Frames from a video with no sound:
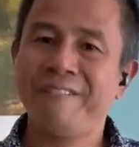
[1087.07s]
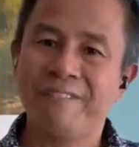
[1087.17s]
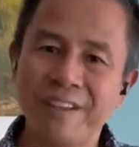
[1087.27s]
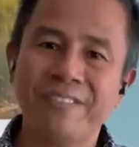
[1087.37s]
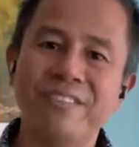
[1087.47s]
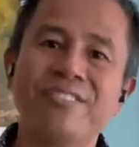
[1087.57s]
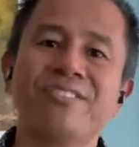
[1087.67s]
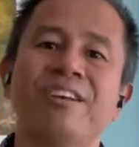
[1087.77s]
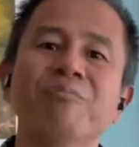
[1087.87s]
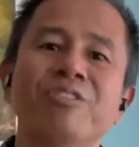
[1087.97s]
Faith is
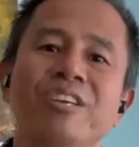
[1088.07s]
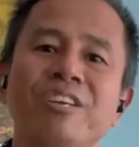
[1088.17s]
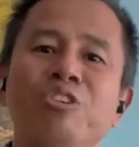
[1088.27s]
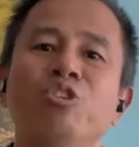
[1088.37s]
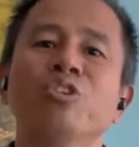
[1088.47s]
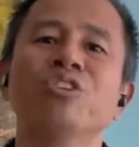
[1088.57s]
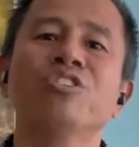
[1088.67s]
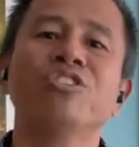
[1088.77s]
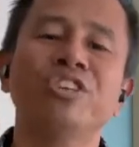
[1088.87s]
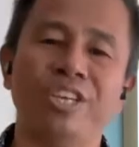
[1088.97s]
something that you don't
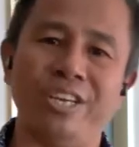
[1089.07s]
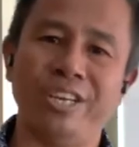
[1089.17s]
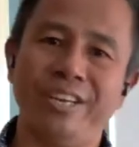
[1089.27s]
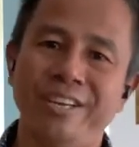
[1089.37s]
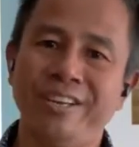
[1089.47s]
see,